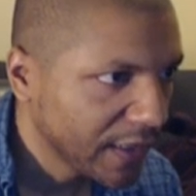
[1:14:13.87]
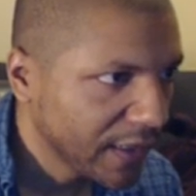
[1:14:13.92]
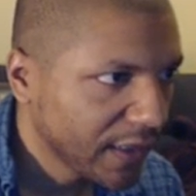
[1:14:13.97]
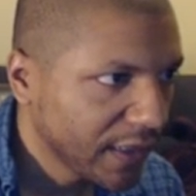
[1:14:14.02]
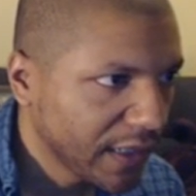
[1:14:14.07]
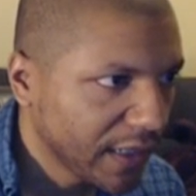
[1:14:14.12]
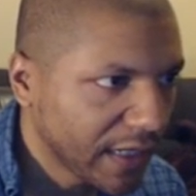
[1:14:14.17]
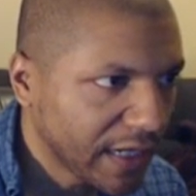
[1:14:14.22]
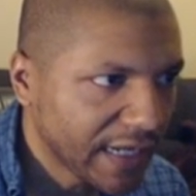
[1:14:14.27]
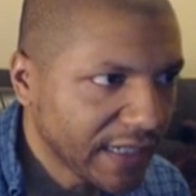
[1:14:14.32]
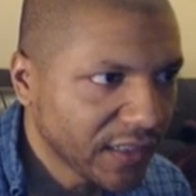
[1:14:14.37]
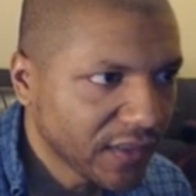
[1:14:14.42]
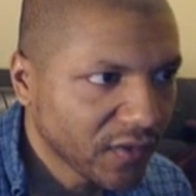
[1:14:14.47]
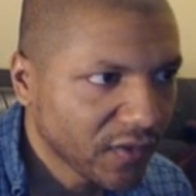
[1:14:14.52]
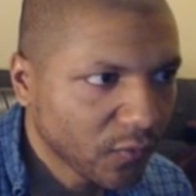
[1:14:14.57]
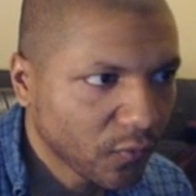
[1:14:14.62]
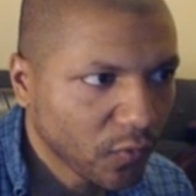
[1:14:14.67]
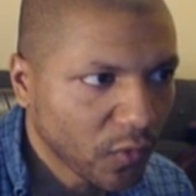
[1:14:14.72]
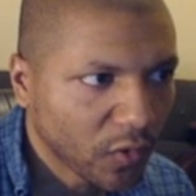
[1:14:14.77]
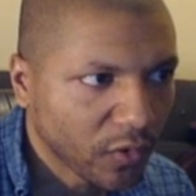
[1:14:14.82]
And I just
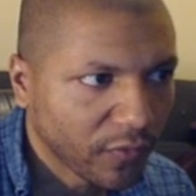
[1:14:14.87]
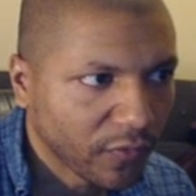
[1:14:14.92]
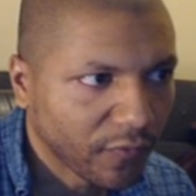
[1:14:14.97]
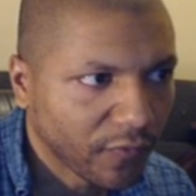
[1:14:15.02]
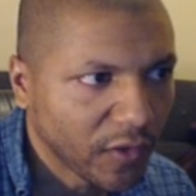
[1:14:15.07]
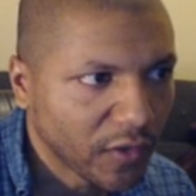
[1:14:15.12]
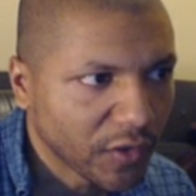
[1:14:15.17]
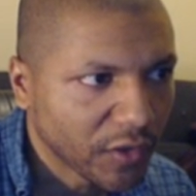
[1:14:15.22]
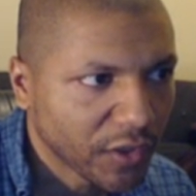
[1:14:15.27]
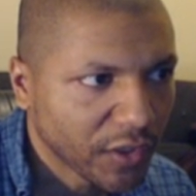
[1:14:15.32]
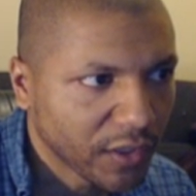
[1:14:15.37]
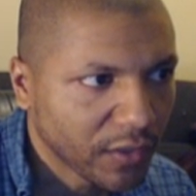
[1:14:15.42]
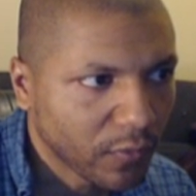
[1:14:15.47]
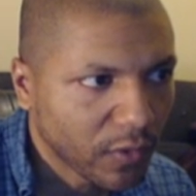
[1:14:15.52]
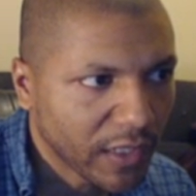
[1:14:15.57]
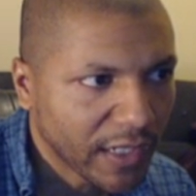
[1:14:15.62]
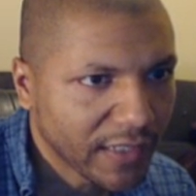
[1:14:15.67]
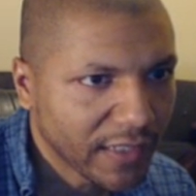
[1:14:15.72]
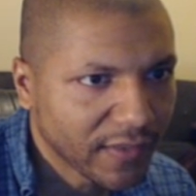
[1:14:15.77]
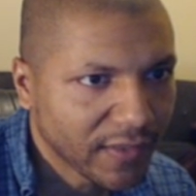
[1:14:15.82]
wrote a function where
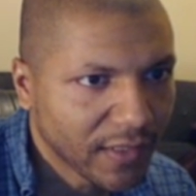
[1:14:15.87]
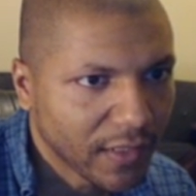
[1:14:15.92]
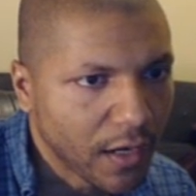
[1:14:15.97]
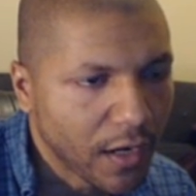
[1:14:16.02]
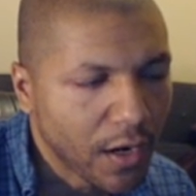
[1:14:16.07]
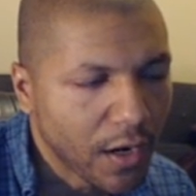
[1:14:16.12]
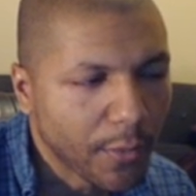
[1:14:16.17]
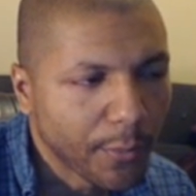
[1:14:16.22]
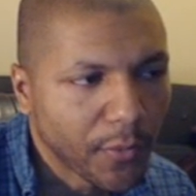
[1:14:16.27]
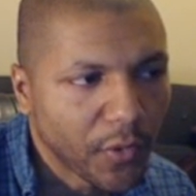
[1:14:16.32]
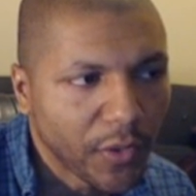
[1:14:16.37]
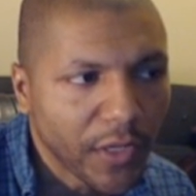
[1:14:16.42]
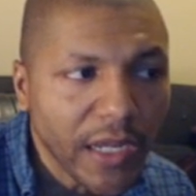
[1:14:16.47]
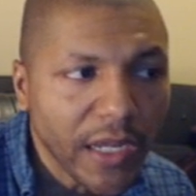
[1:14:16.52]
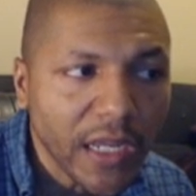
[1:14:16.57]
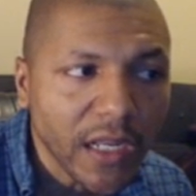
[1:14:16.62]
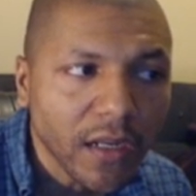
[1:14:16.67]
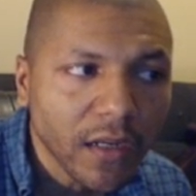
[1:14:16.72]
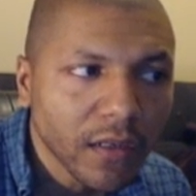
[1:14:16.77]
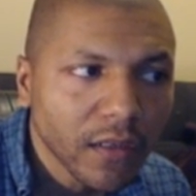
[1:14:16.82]
I sent a number
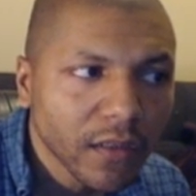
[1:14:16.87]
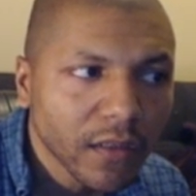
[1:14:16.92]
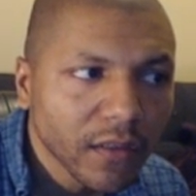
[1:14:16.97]
in.